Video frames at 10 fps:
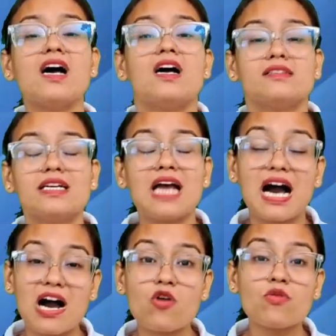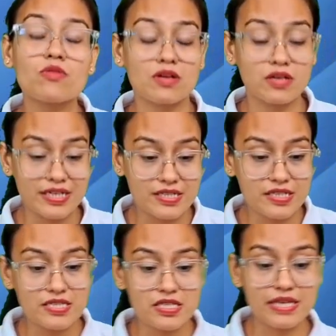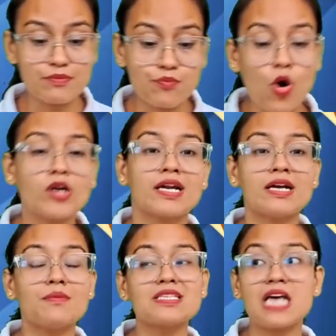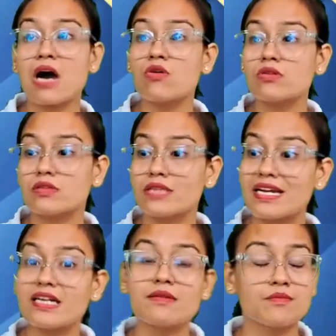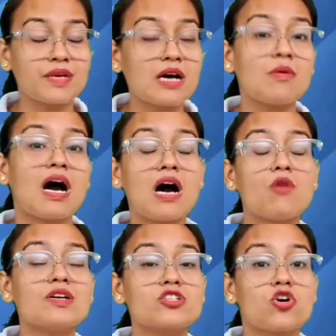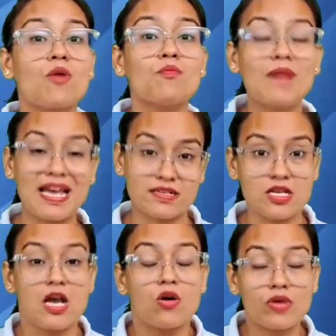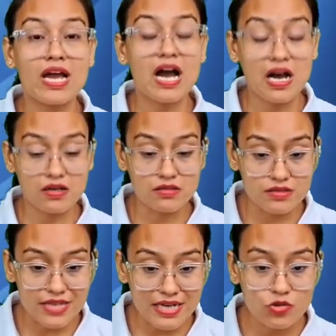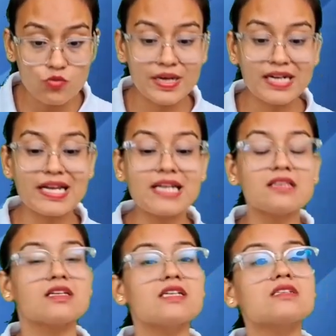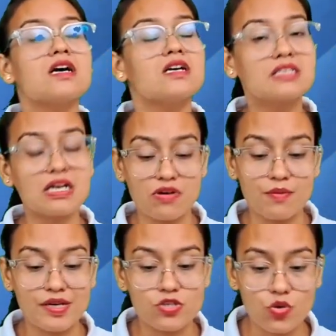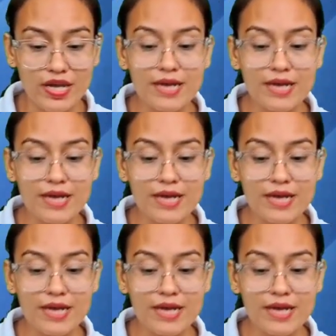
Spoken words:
then how it is important means how then it become how much complex, okay, that to maintain this government. Okay,